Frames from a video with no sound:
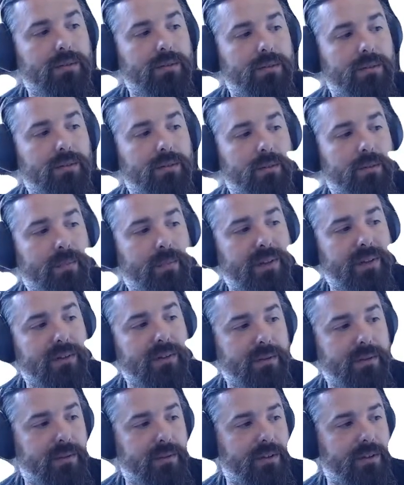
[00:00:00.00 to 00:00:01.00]
bit that
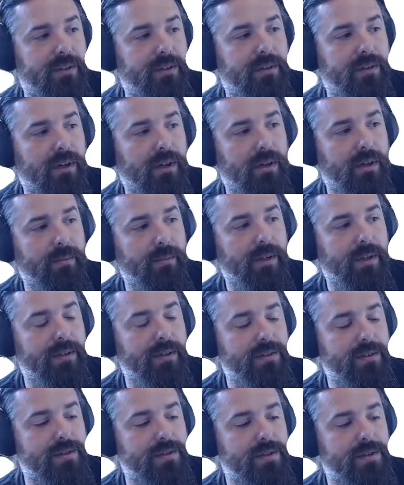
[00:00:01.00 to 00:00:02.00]
determines
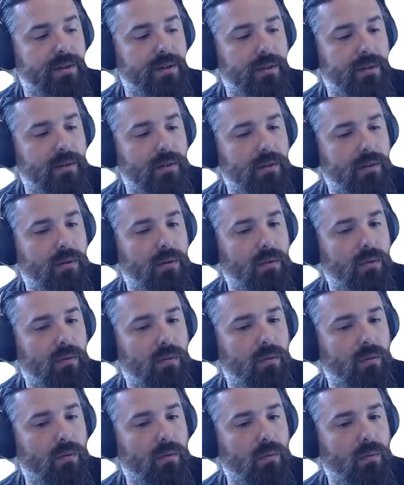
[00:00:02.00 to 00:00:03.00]

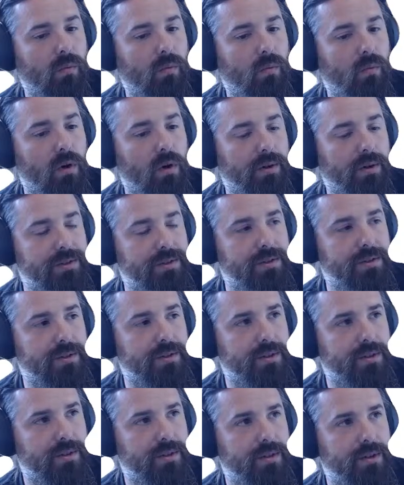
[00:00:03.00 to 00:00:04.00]
what
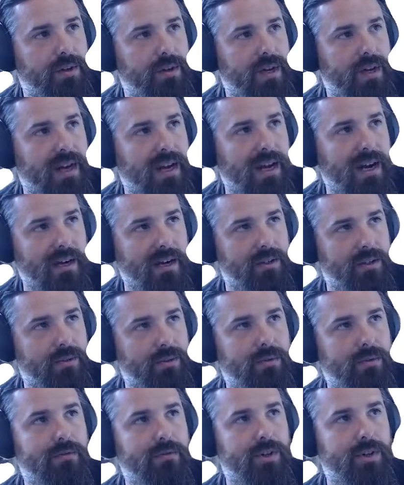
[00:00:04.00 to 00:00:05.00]
actual
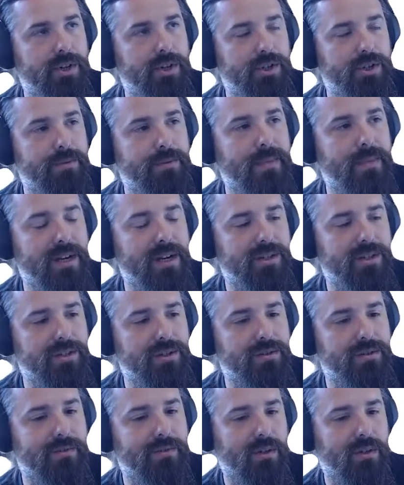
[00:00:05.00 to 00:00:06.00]
version matches the
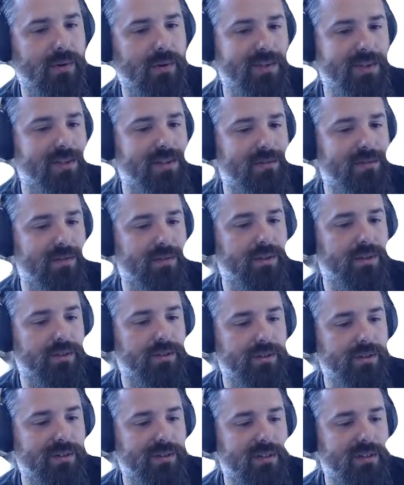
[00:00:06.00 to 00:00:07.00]
requested version.
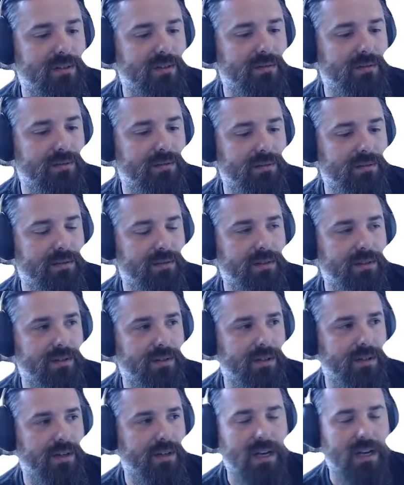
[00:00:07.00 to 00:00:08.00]

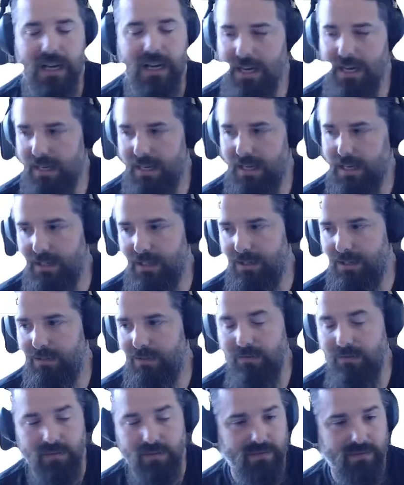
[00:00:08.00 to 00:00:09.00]
And
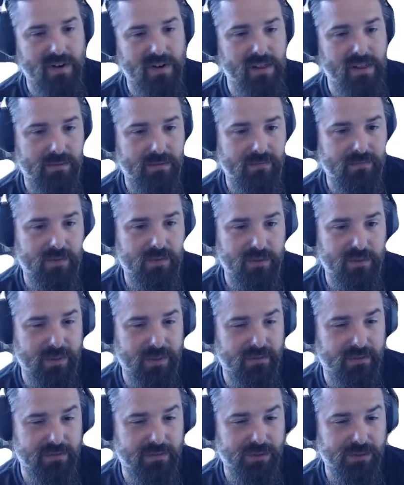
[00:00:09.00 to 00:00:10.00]
rather than doing
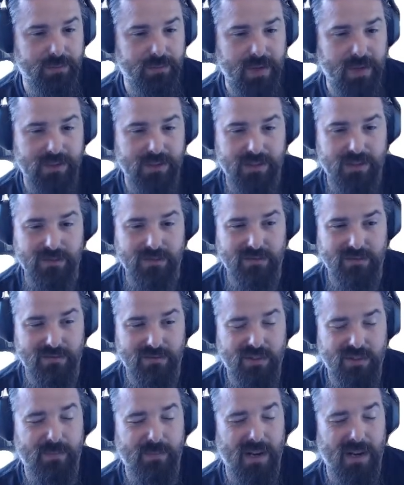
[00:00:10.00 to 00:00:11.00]
full
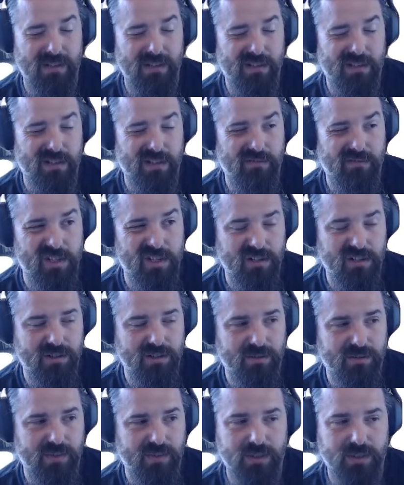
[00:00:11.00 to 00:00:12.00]
dependency resolution,
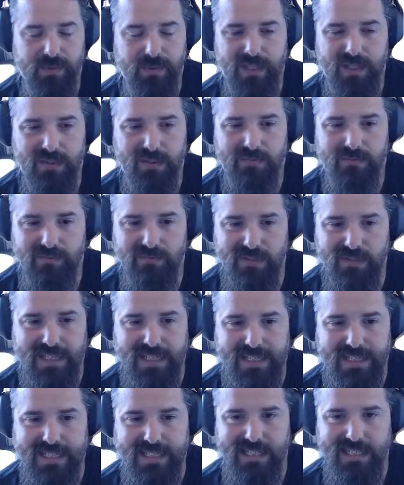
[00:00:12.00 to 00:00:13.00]
which we don't really
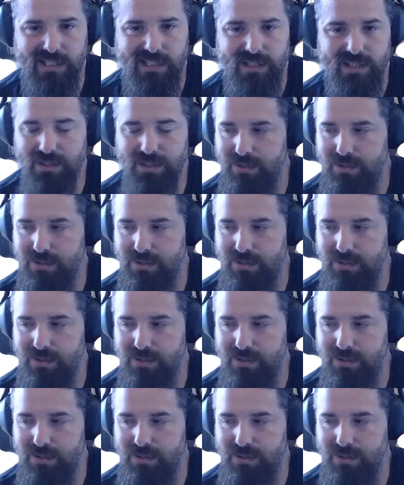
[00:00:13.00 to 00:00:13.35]
need to do,